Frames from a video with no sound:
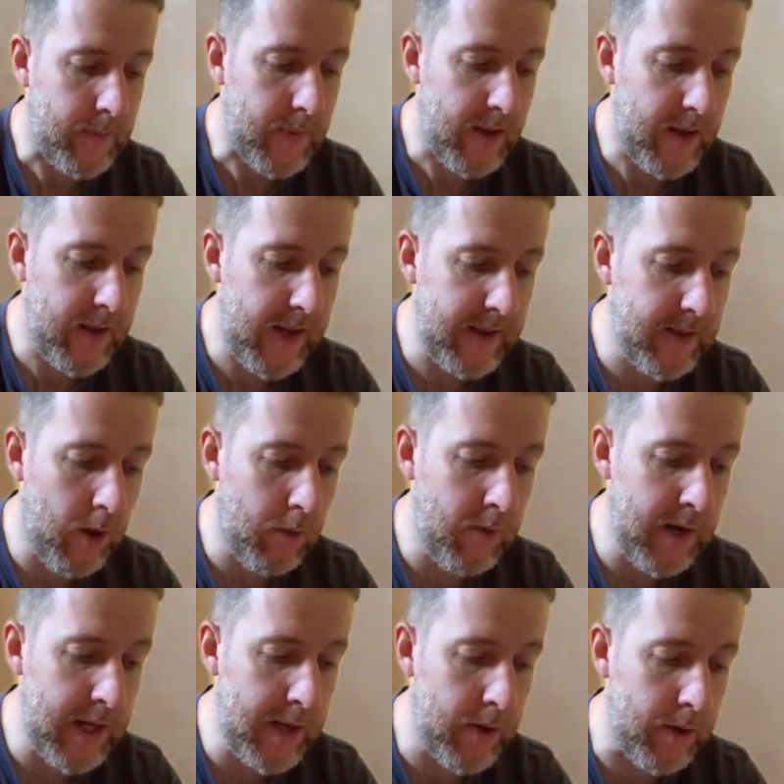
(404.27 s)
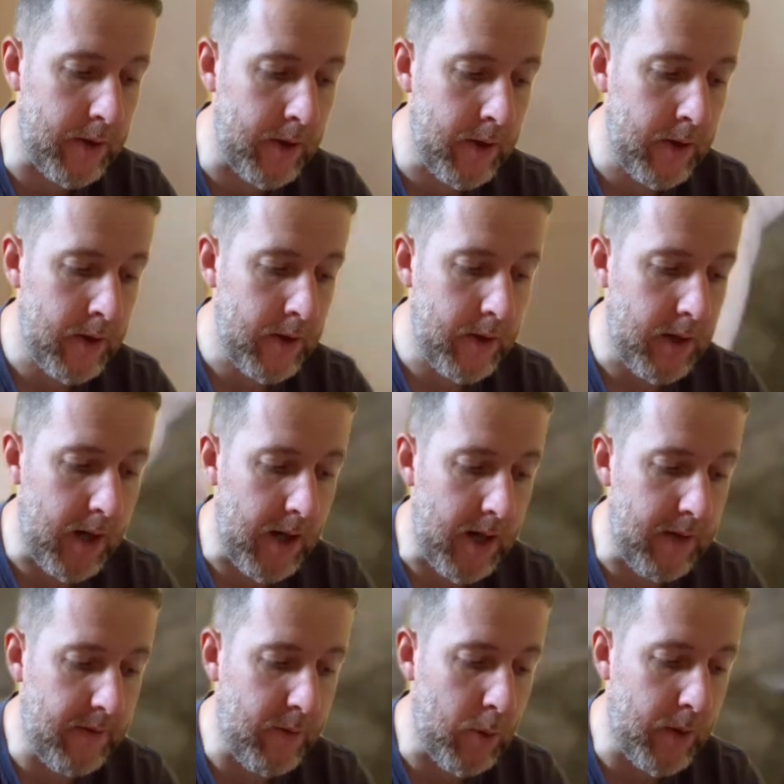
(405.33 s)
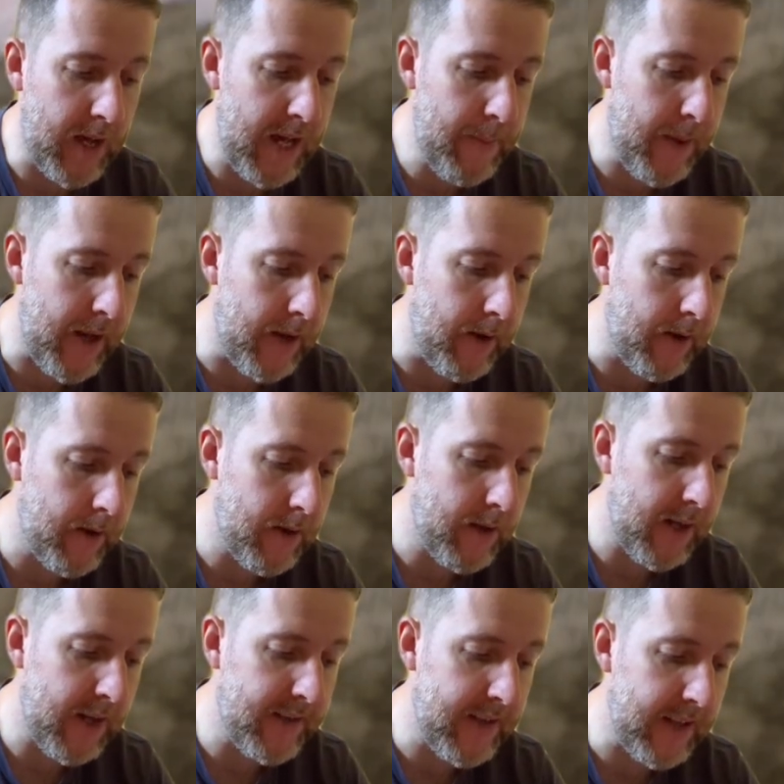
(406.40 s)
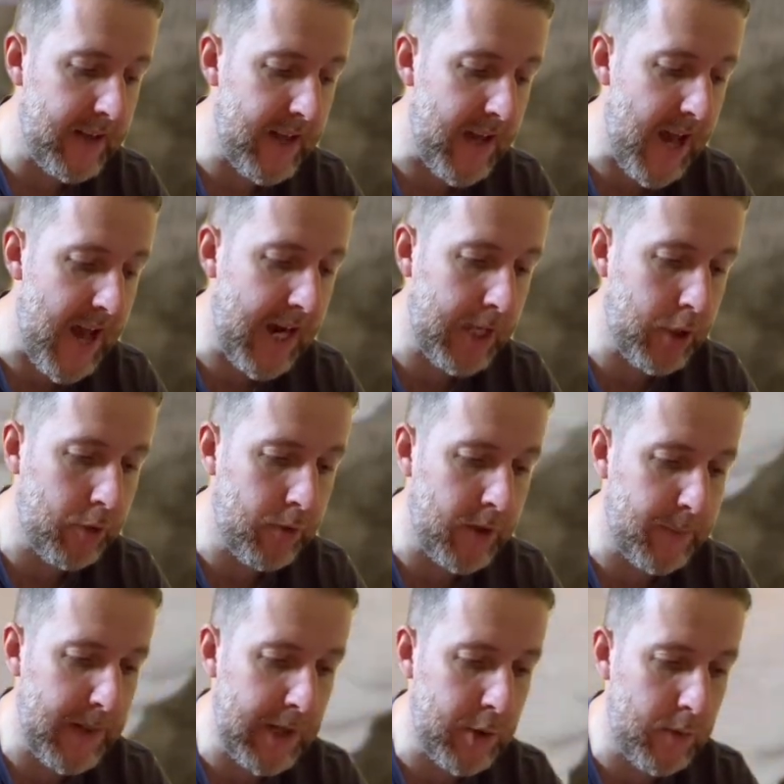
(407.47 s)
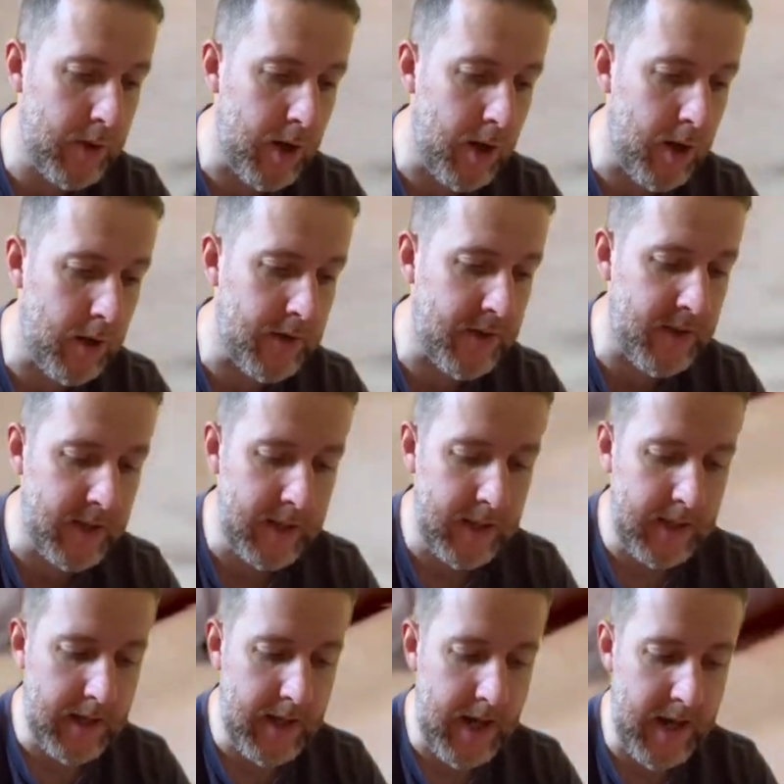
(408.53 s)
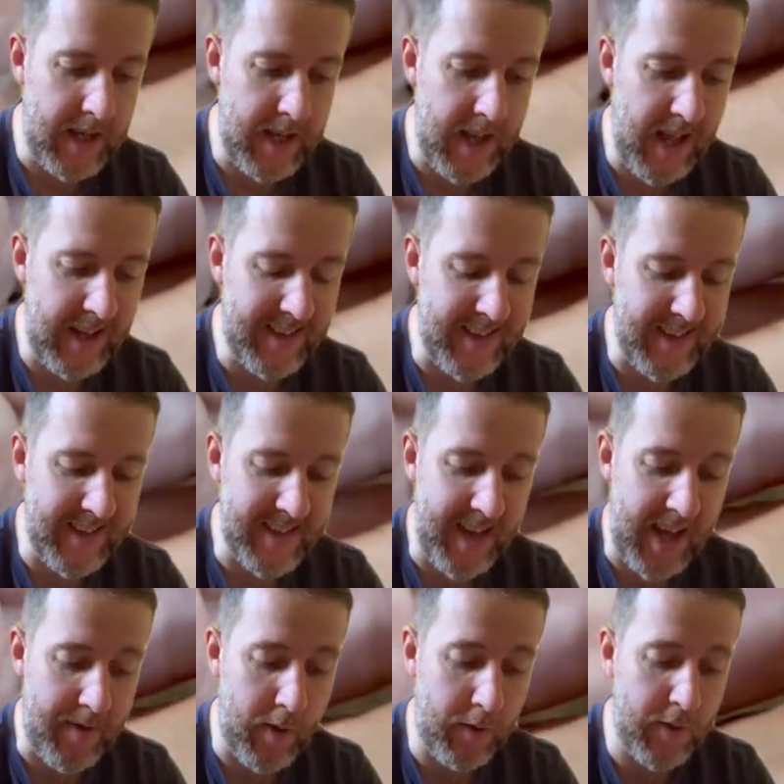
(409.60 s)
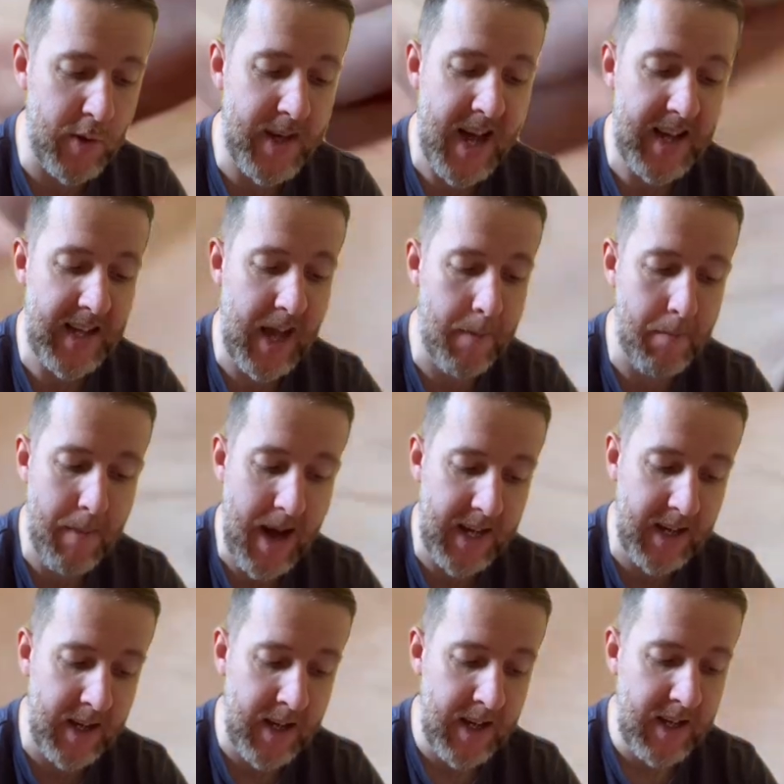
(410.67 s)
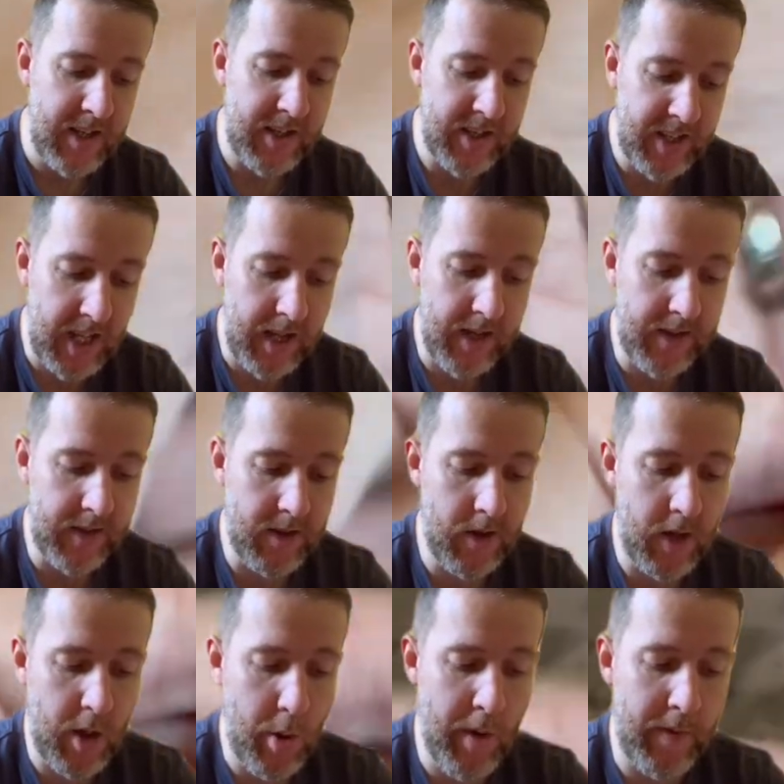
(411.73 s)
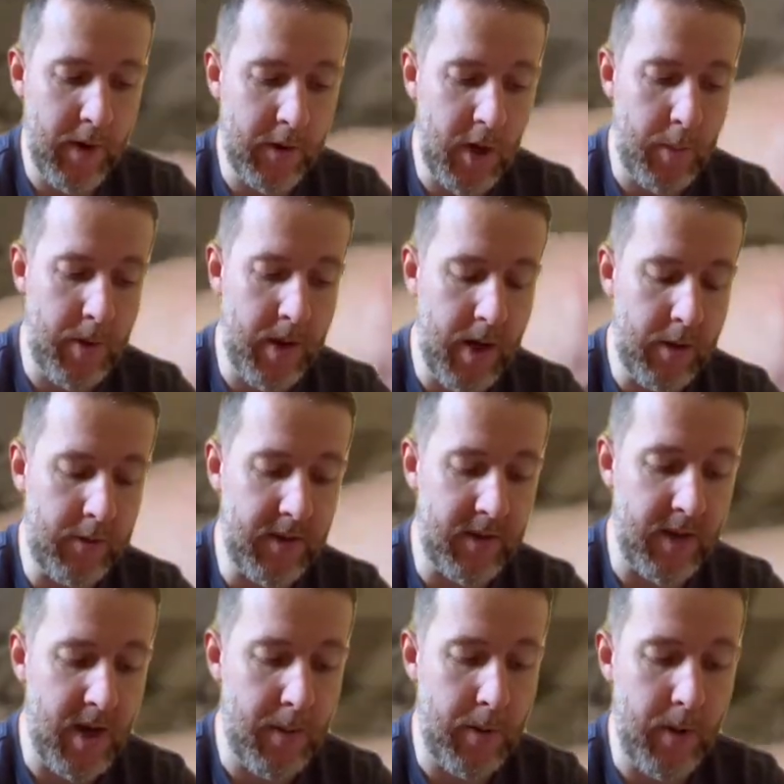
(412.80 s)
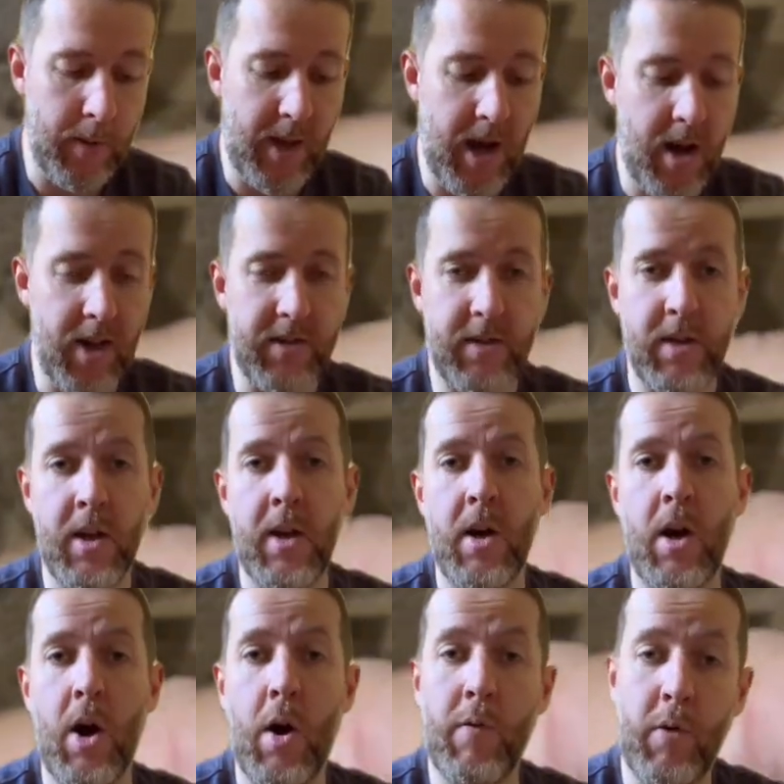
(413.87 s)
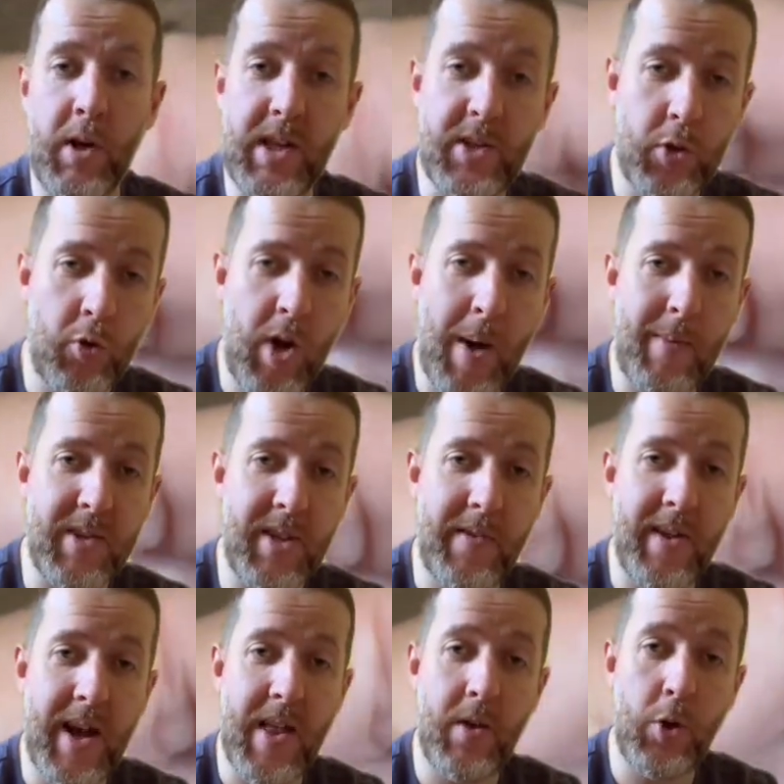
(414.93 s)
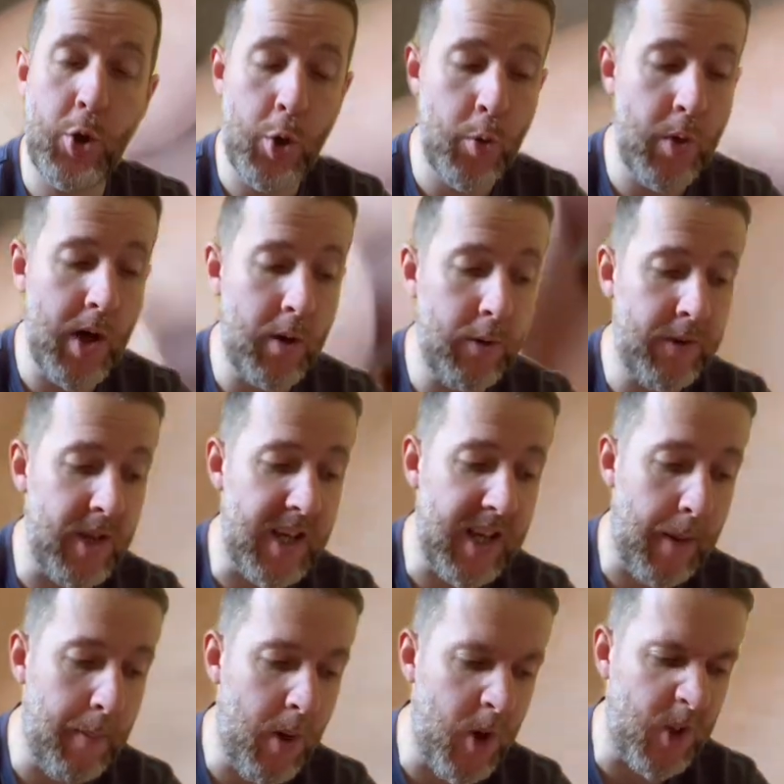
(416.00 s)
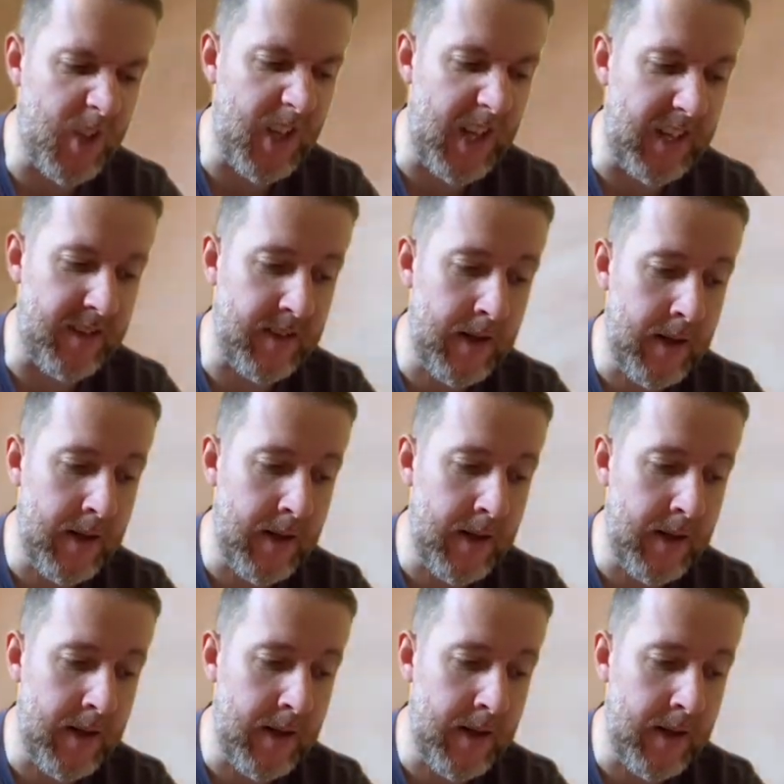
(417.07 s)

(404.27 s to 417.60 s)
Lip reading: these are really good for keeping, like I said, the extra special cards nice and safe. And obviously you can get mag stickers that go over the top of those. There's a couple of guys over on Instagram and stuff like that do those, so you can get personalized